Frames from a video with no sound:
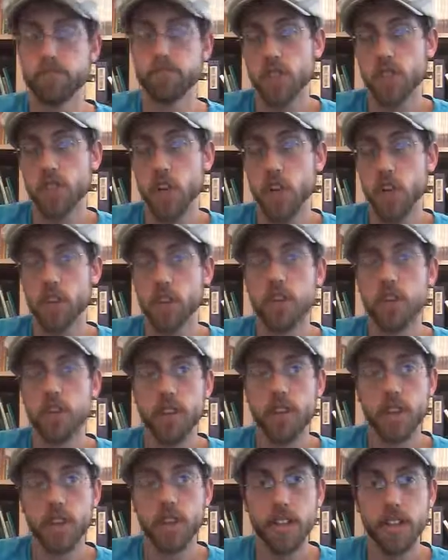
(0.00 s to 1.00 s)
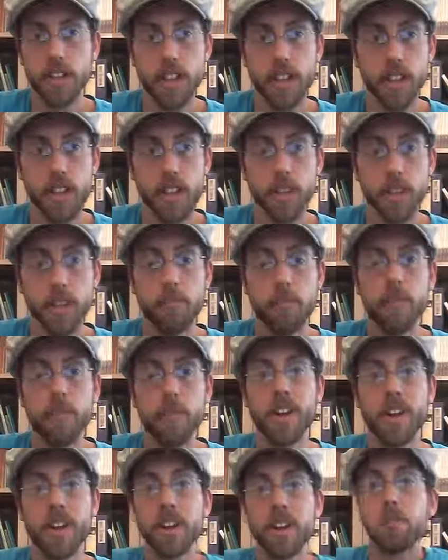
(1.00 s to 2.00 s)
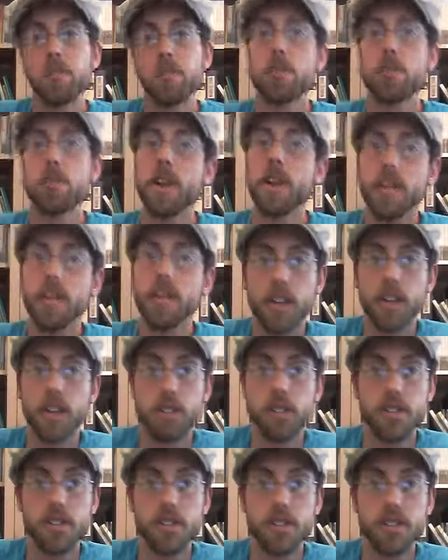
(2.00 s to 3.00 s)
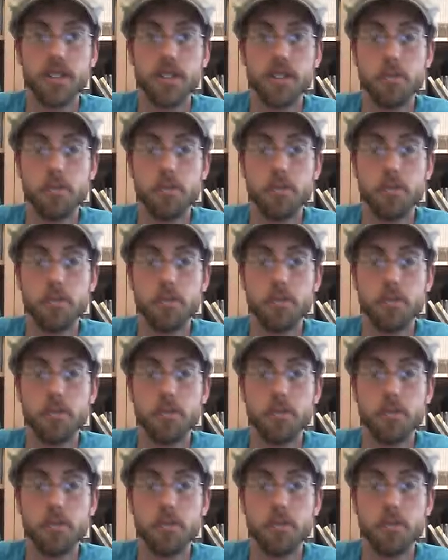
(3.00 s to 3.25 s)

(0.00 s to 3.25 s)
So there you get the idea. And B minor comes into